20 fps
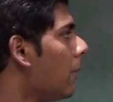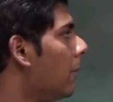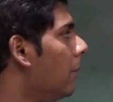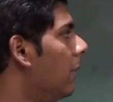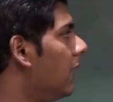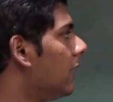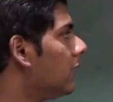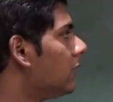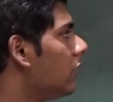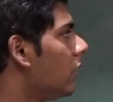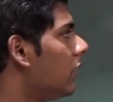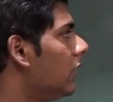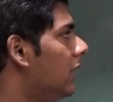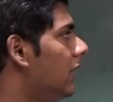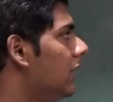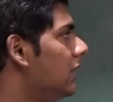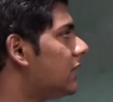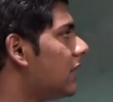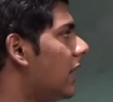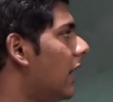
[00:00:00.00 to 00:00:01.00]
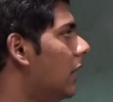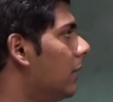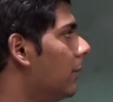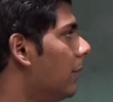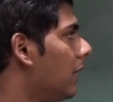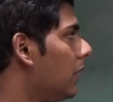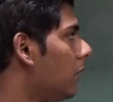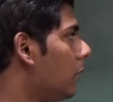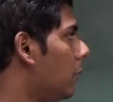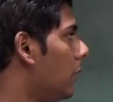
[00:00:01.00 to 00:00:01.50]
Based on each
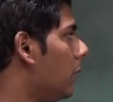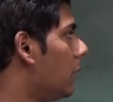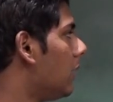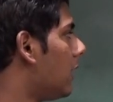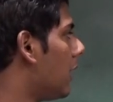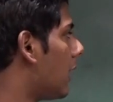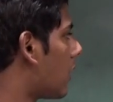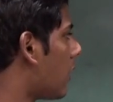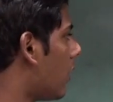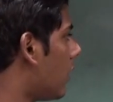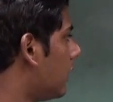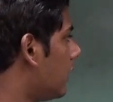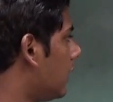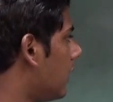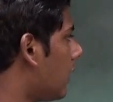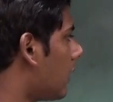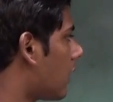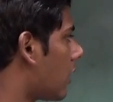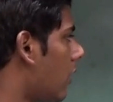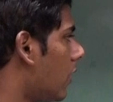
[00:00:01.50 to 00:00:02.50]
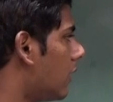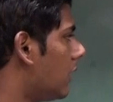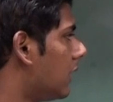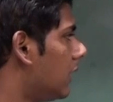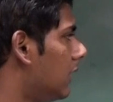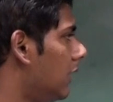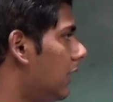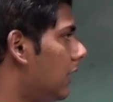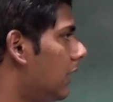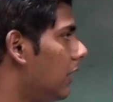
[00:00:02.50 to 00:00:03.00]
element, we will record it
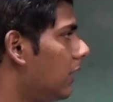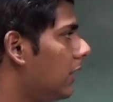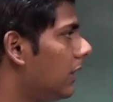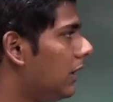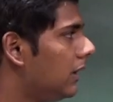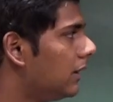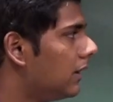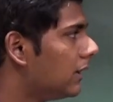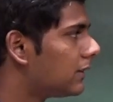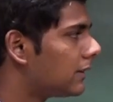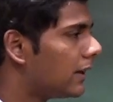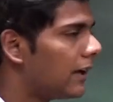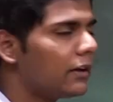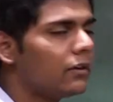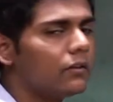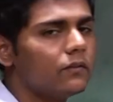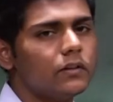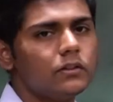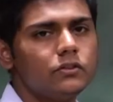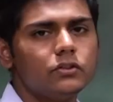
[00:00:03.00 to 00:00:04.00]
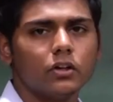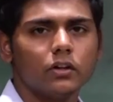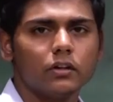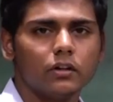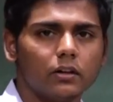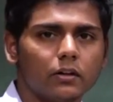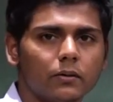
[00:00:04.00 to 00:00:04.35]
accordingly in either side of the ledger.